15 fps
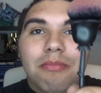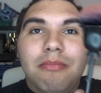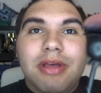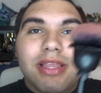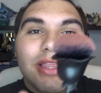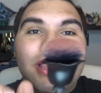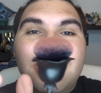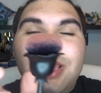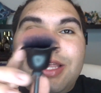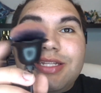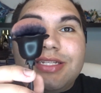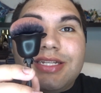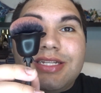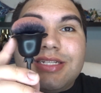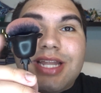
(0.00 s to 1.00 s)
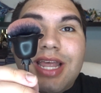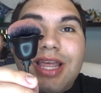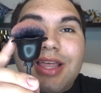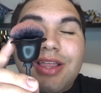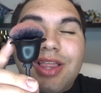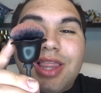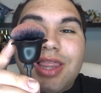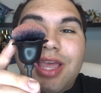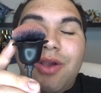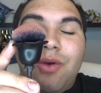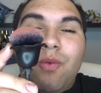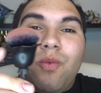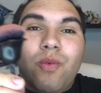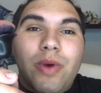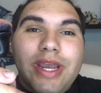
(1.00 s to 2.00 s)
but this is like
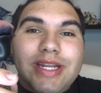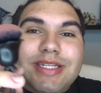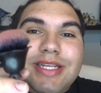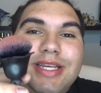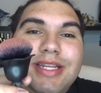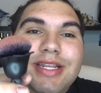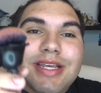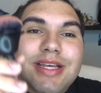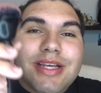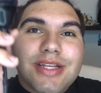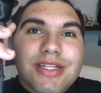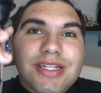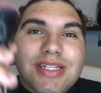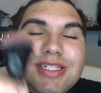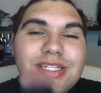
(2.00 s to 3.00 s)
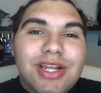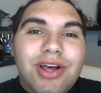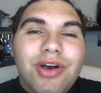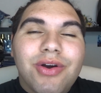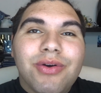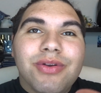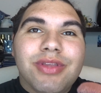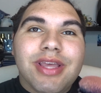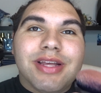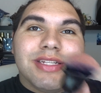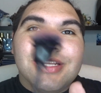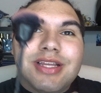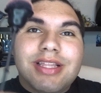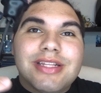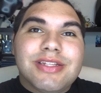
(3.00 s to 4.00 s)
weighted. So you have
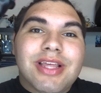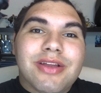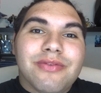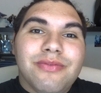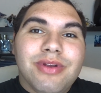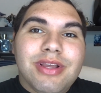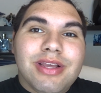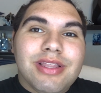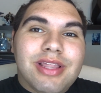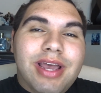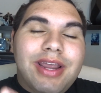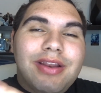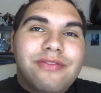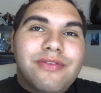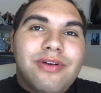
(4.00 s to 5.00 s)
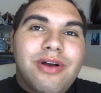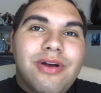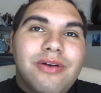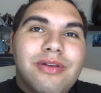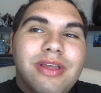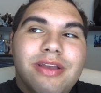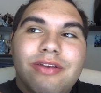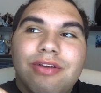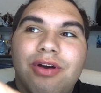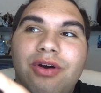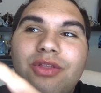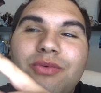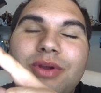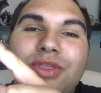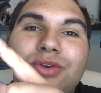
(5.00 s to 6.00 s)
something that's like really light, like all
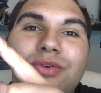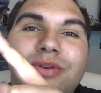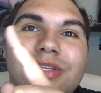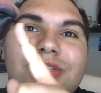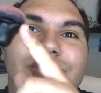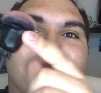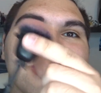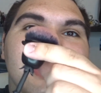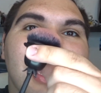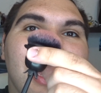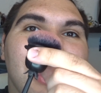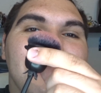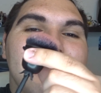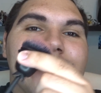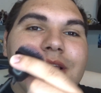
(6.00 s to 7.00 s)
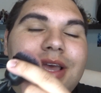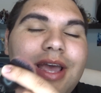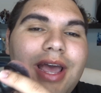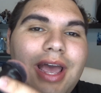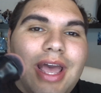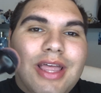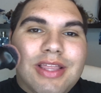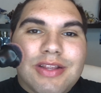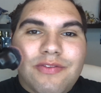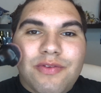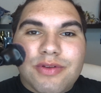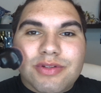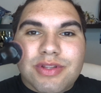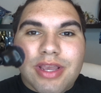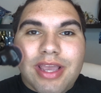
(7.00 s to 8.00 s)
the way through until the top. and then it
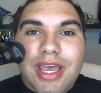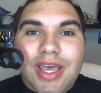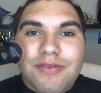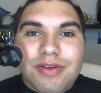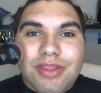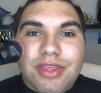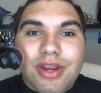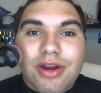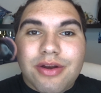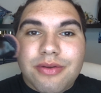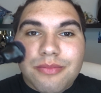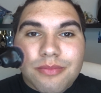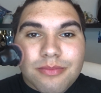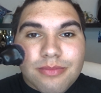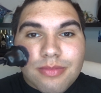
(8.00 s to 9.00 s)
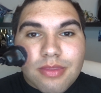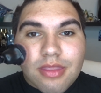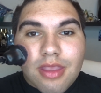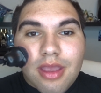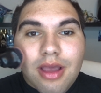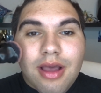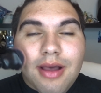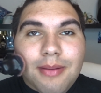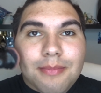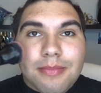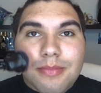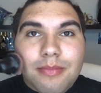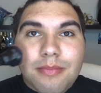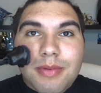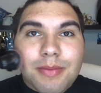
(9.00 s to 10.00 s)
feels like heavy there.
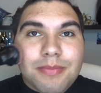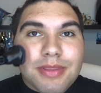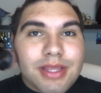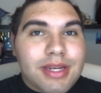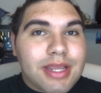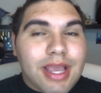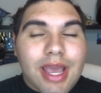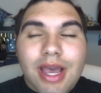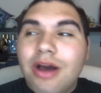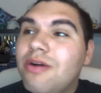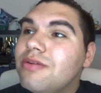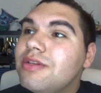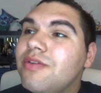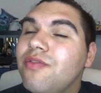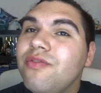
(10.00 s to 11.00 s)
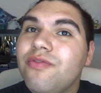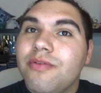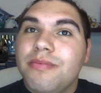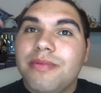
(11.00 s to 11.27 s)
But blending out for